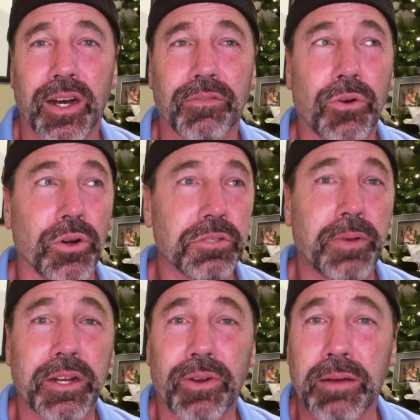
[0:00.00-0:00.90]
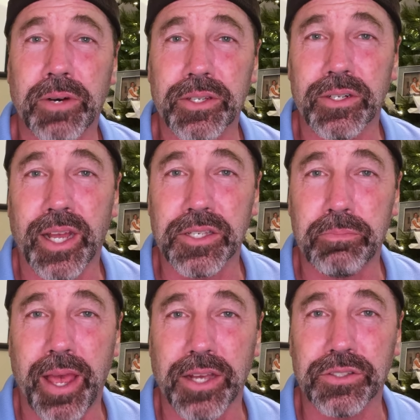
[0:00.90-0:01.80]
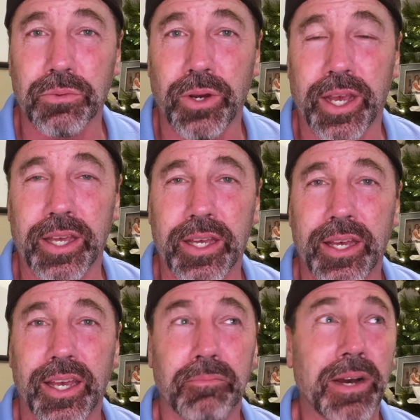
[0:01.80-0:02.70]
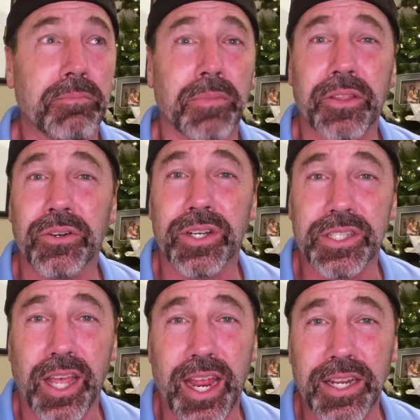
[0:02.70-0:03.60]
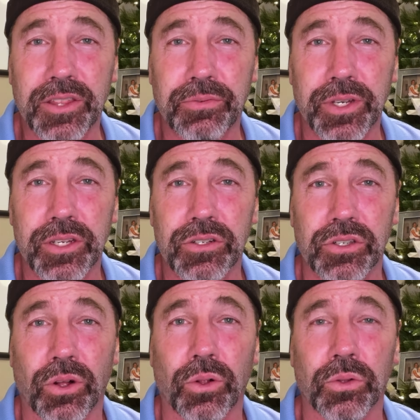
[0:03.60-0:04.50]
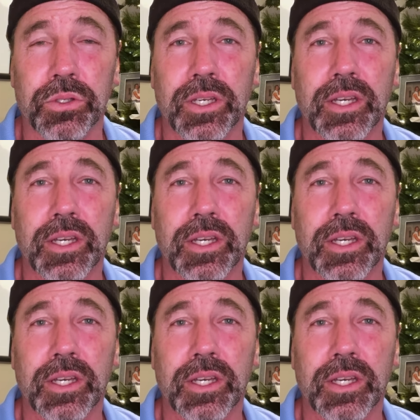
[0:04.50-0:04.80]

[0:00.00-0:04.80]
Of course, my grandmother has passed away and my mother is 83 years old,